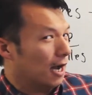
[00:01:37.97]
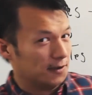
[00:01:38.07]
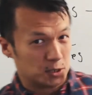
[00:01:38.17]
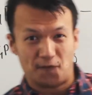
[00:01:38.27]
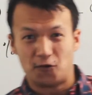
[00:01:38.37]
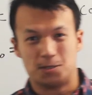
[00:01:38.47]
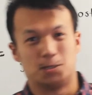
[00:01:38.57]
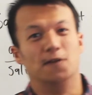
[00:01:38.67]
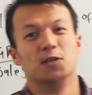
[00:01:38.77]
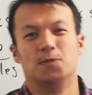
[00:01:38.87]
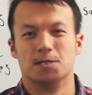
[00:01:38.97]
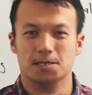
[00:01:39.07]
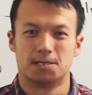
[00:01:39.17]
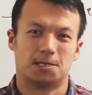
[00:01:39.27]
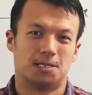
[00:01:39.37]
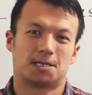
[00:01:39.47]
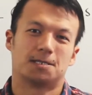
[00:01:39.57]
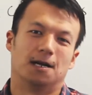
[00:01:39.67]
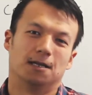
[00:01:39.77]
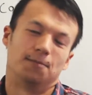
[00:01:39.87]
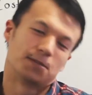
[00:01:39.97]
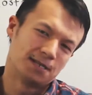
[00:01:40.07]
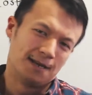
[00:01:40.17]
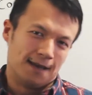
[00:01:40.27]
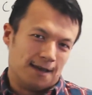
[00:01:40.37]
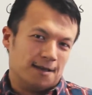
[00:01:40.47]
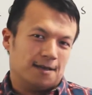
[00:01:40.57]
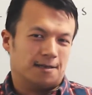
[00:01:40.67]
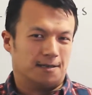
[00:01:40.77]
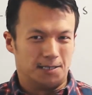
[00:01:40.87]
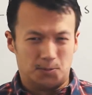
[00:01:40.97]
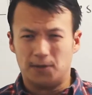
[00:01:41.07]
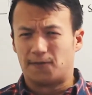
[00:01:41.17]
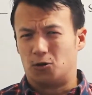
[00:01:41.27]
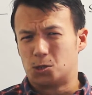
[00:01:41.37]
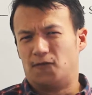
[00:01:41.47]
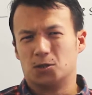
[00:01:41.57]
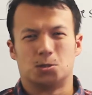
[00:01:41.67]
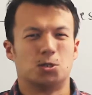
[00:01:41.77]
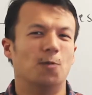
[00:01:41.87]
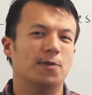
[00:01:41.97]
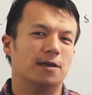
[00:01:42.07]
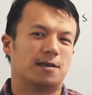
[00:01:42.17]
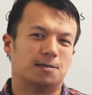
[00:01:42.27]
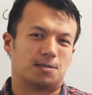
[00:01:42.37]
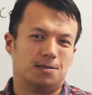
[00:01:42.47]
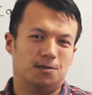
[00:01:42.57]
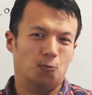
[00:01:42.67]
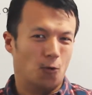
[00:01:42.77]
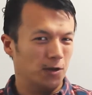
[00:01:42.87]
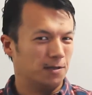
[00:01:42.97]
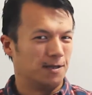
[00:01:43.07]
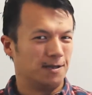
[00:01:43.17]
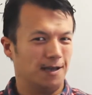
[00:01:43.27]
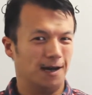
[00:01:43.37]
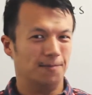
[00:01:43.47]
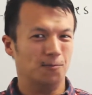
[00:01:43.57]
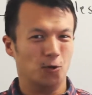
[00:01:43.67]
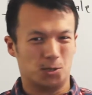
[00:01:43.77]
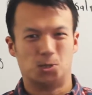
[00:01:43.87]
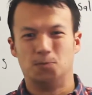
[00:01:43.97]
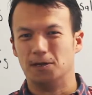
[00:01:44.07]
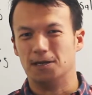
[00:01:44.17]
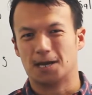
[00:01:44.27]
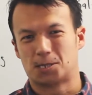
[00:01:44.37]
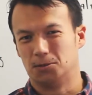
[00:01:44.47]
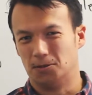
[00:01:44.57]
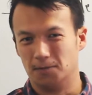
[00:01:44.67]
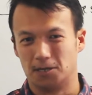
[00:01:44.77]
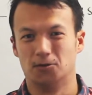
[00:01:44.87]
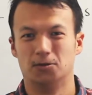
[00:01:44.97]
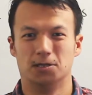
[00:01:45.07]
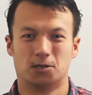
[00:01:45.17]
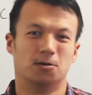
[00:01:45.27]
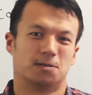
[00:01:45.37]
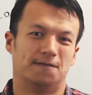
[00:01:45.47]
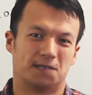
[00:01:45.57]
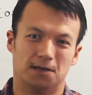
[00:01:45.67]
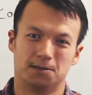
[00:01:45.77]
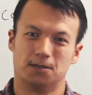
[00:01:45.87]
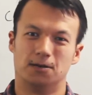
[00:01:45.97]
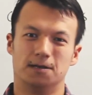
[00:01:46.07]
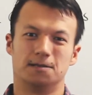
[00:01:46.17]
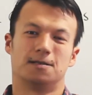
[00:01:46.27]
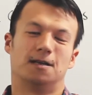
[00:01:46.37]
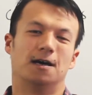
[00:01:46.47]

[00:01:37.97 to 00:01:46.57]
Software as a service business, so tech startups. There's a bit of a controversial topic as to what should be actually included in the cost of sales lines.